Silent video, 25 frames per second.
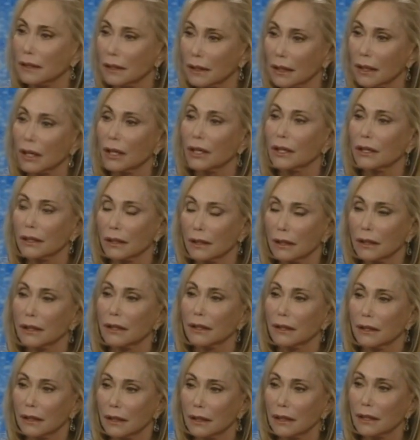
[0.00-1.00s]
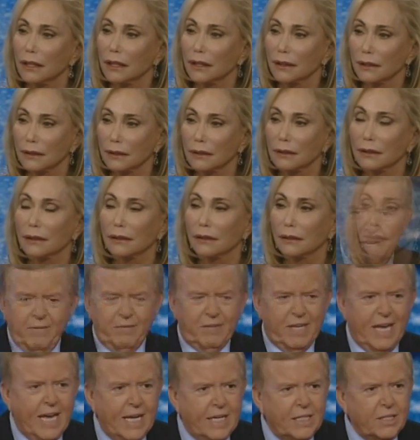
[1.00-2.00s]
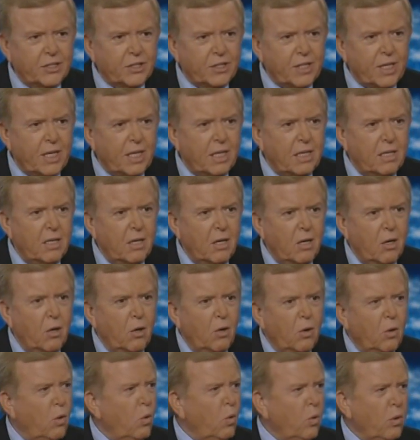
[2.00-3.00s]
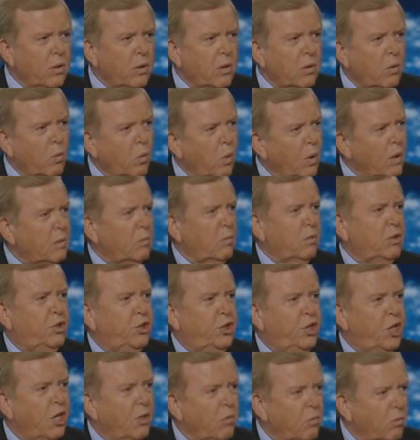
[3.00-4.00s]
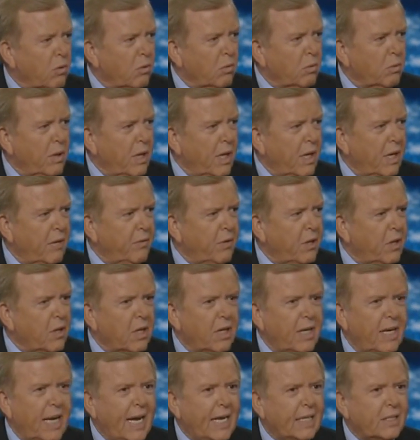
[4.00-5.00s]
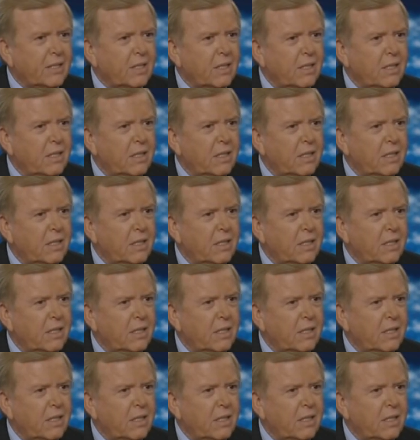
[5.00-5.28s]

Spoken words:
in Iraq and Afghanistan. What general would have the audacity to